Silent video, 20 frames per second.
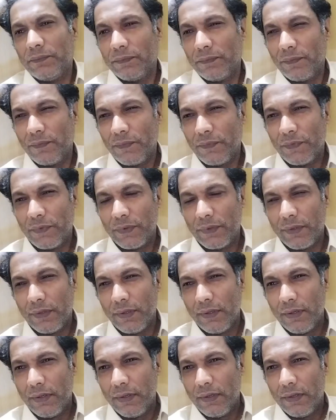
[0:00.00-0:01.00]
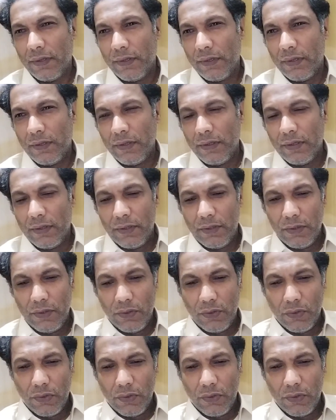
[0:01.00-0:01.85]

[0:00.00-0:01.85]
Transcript: Nothing is said.